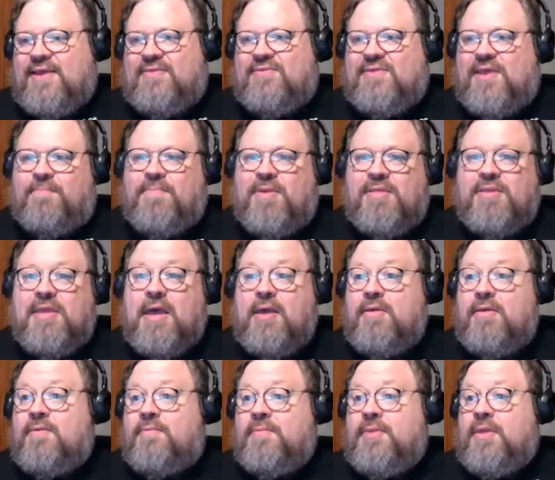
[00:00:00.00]
Sad. But yeah,
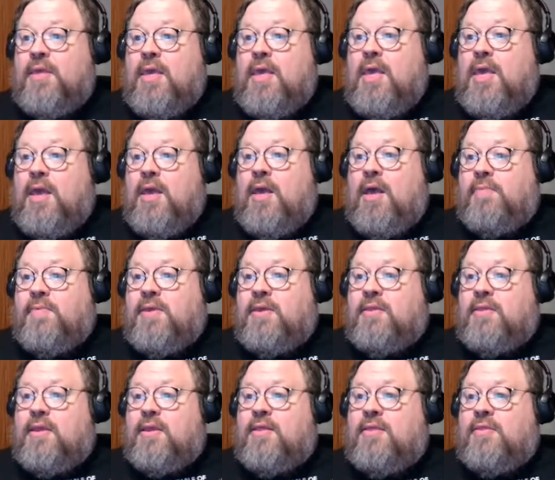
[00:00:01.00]
I
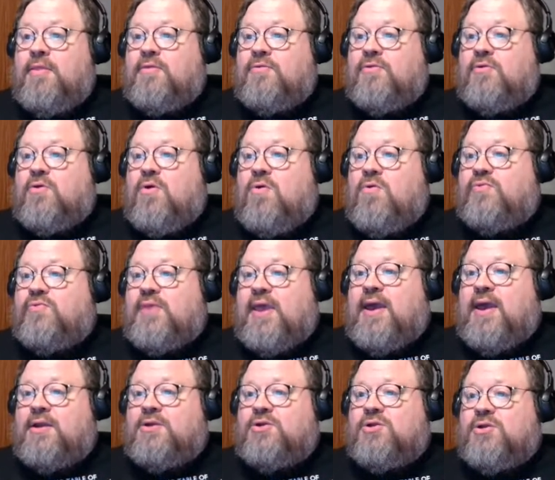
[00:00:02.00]
mean, and as it goes,
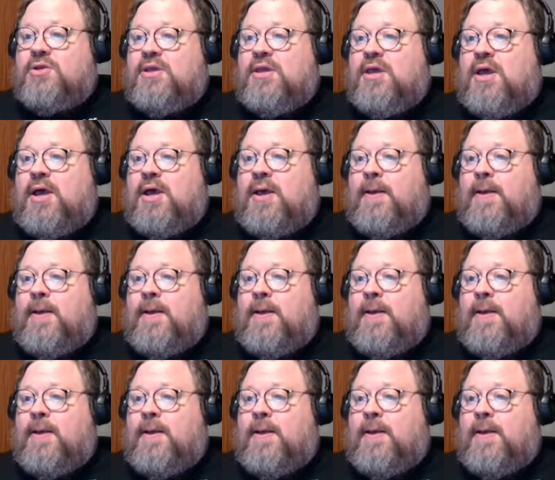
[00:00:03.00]
actually,